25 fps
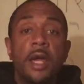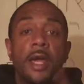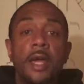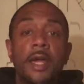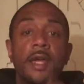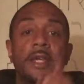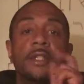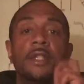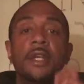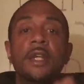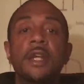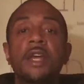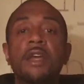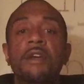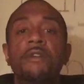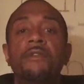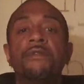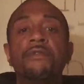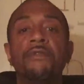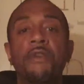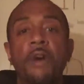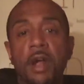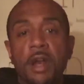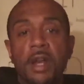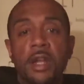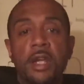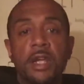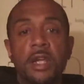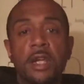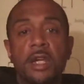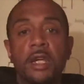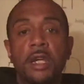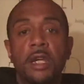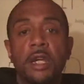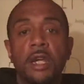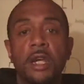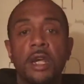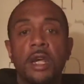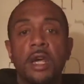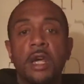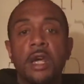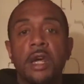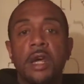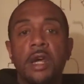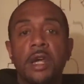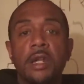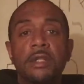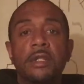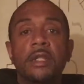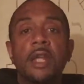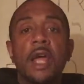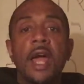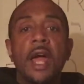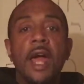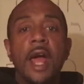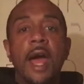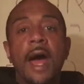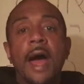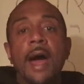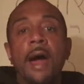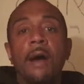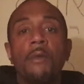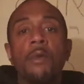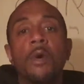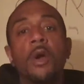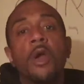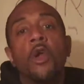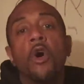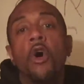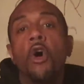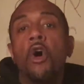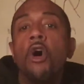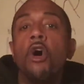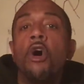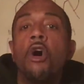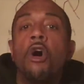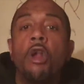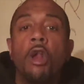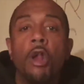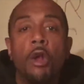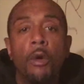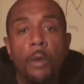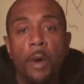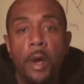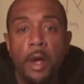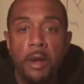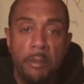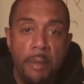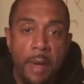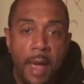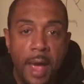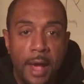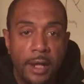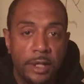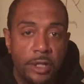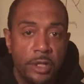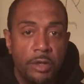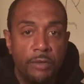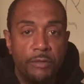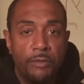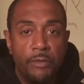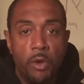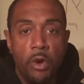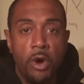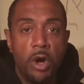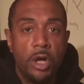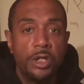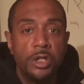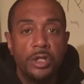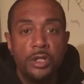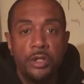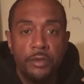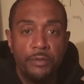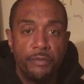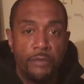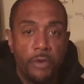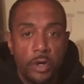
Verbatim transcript: Isn't it funny that I went all the way back to the